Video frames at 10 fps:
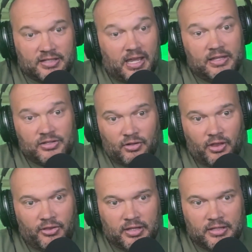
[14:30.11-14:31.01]
Hey, these are all the
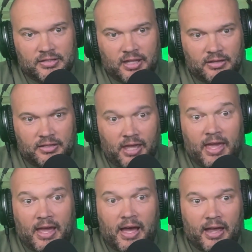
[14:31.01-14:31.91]
things that the
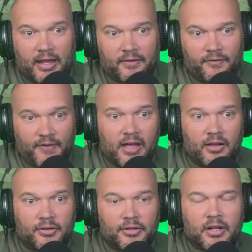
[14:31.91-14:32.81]
AI
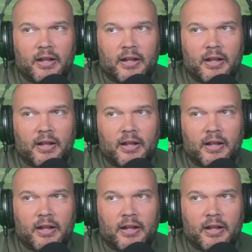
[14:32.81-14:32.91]
found.